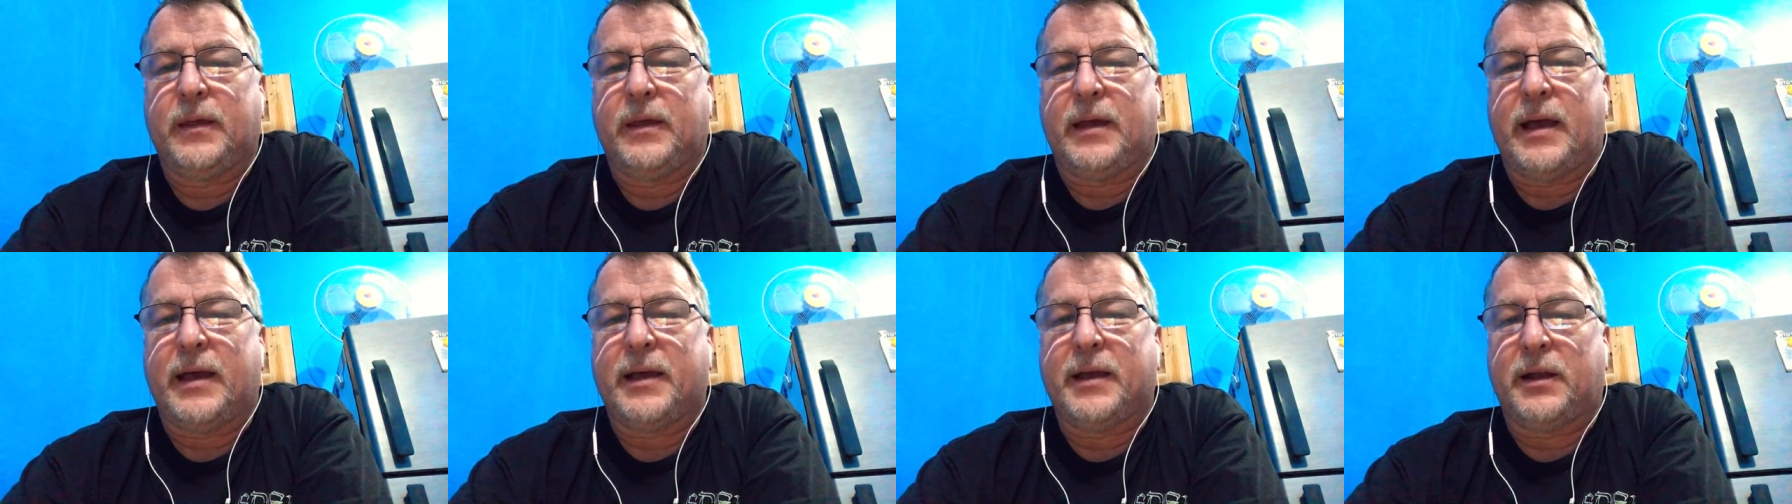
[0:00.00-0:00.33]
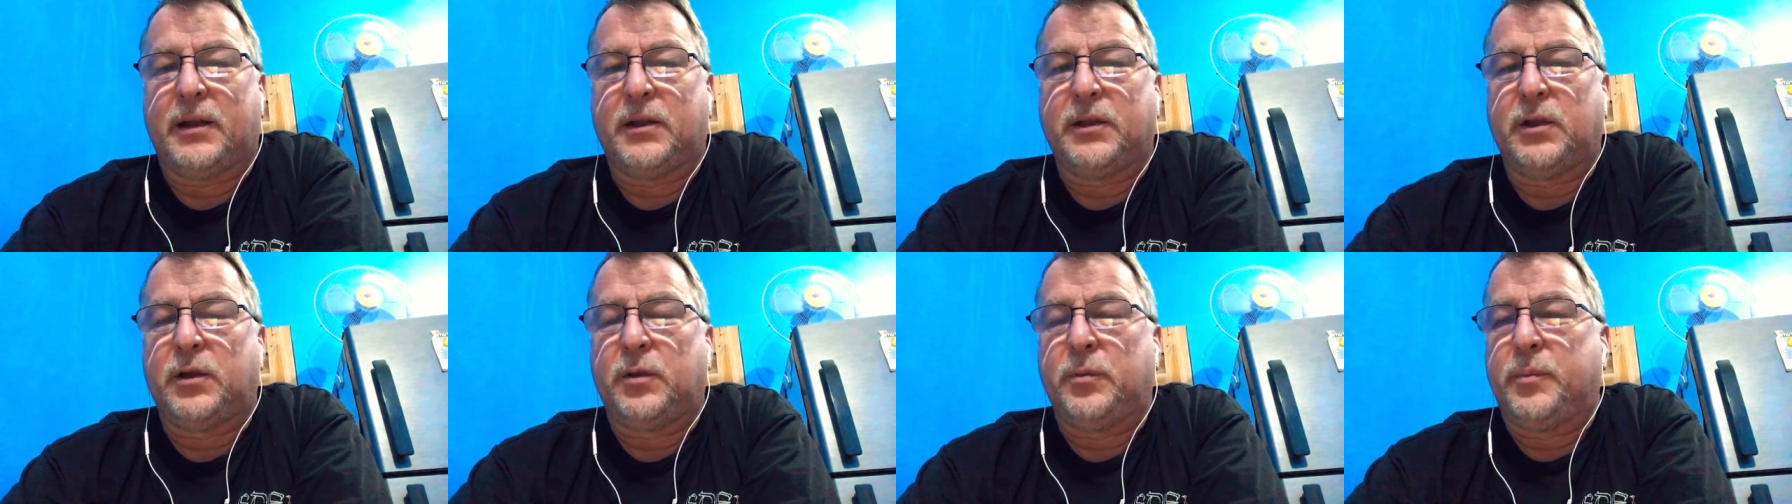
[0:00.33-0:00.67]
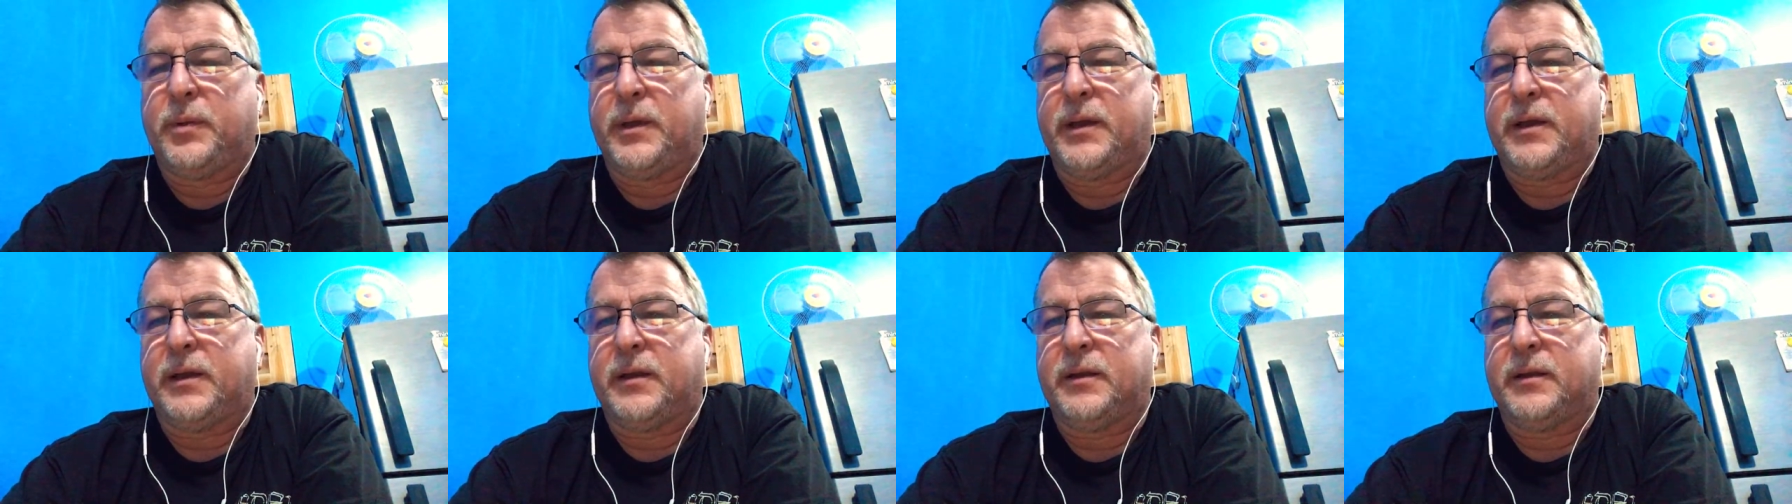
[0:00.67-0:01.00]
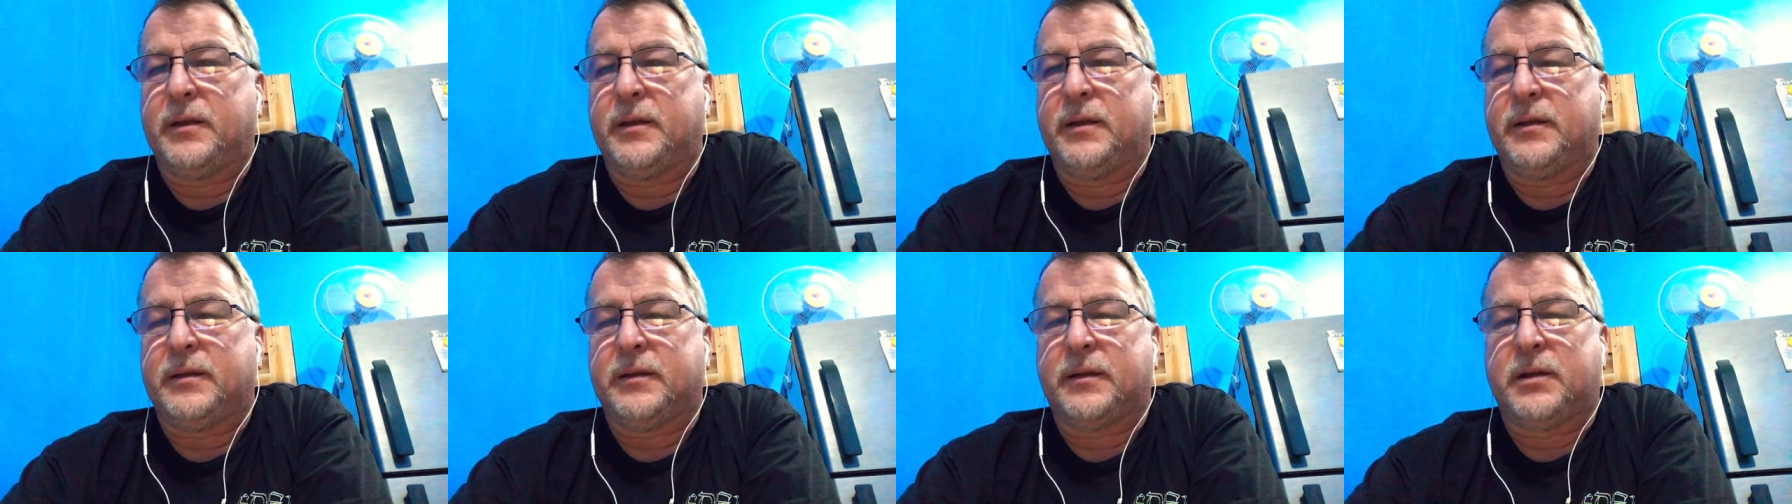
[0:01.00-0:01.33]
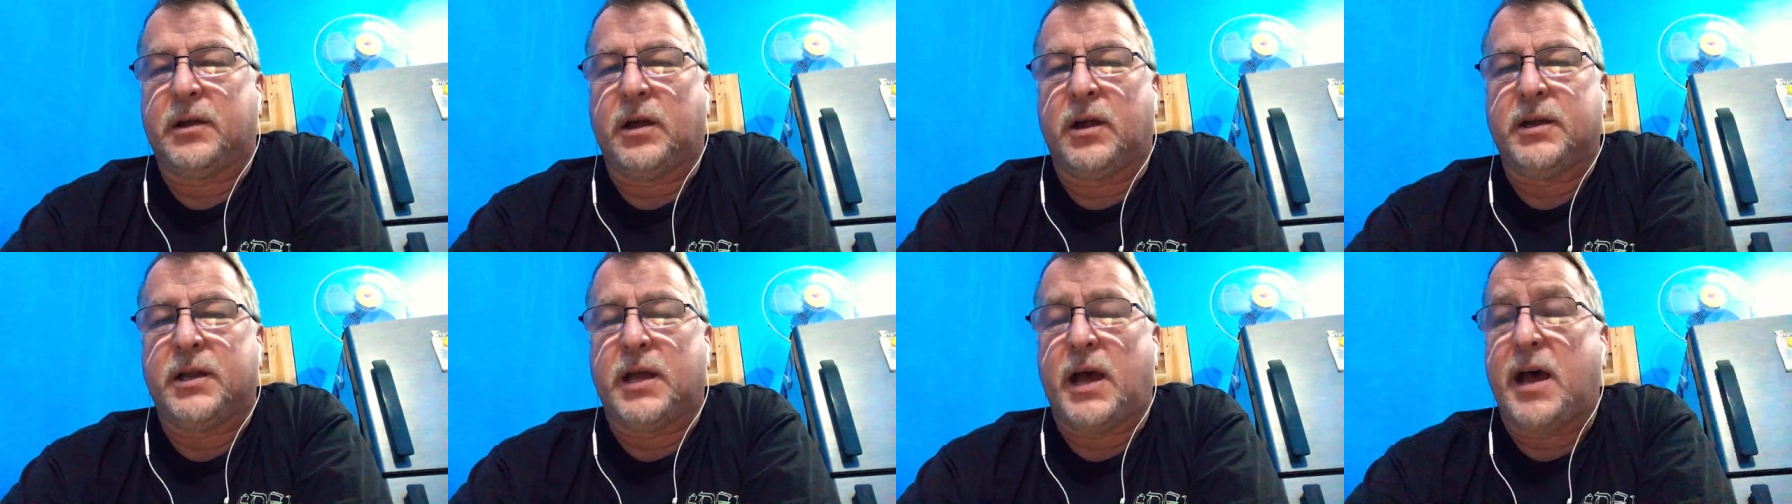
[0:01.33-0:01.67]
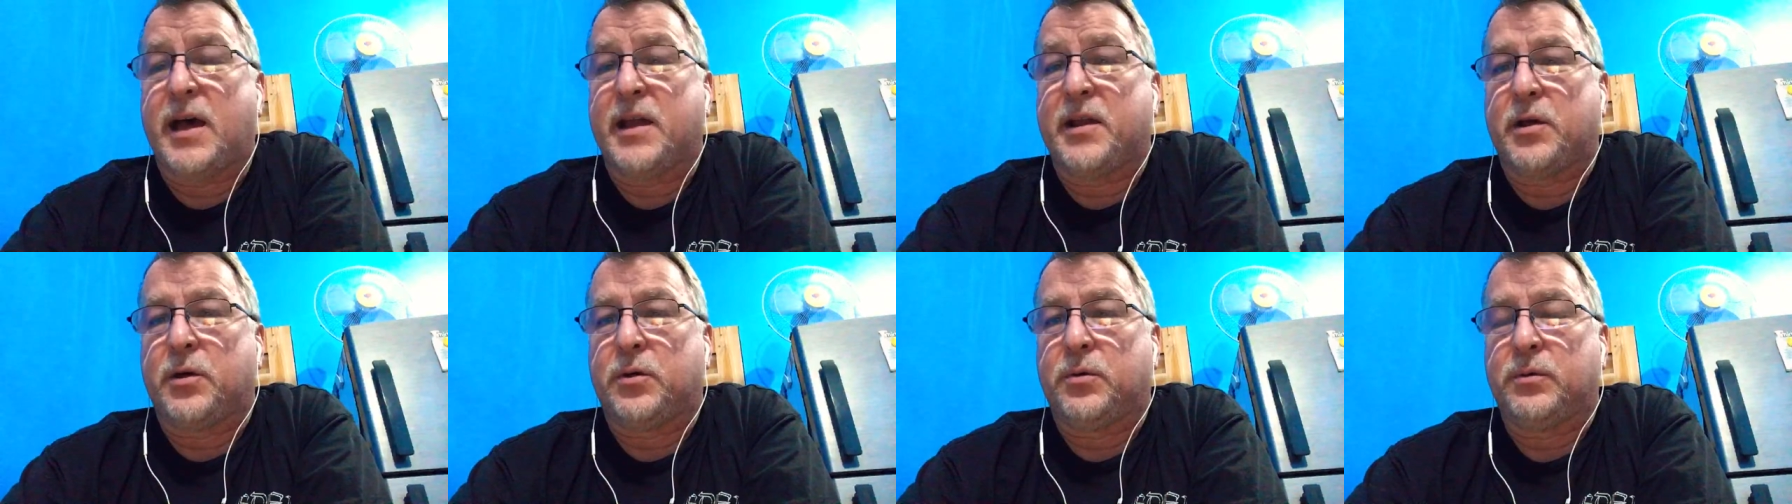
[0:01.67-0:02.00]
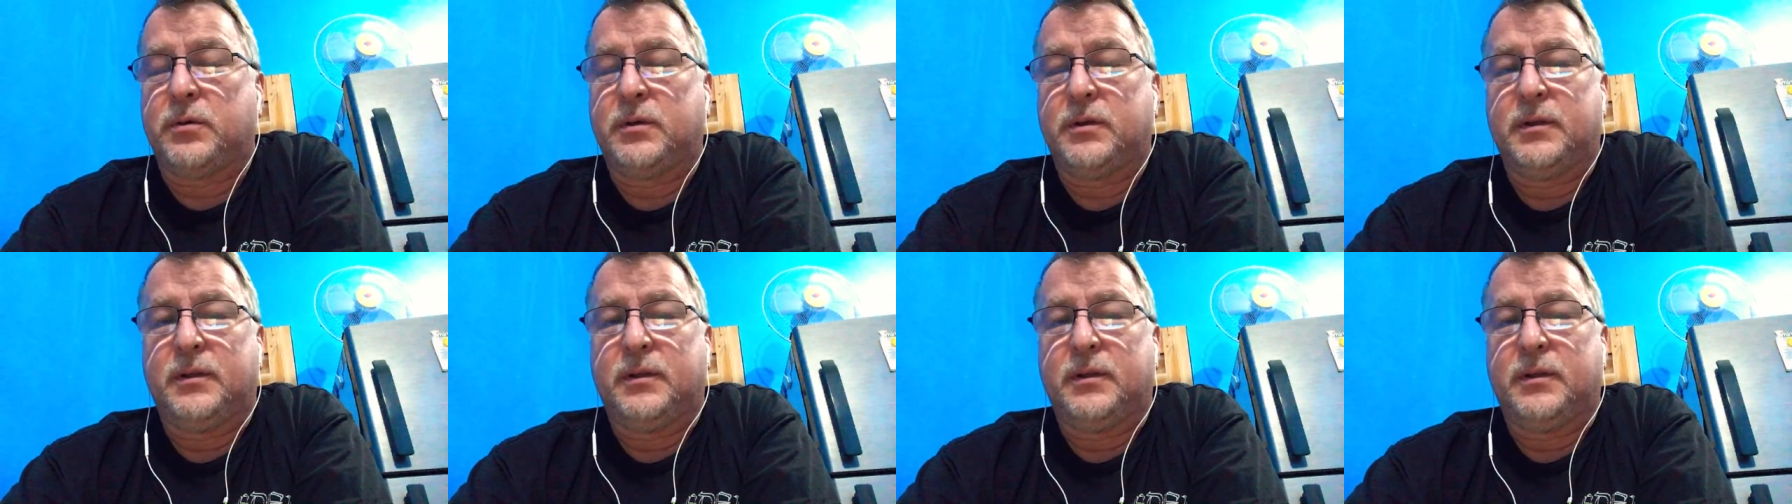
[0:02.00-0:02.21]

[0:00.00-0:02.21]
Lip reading: I got a little bit in Cardano.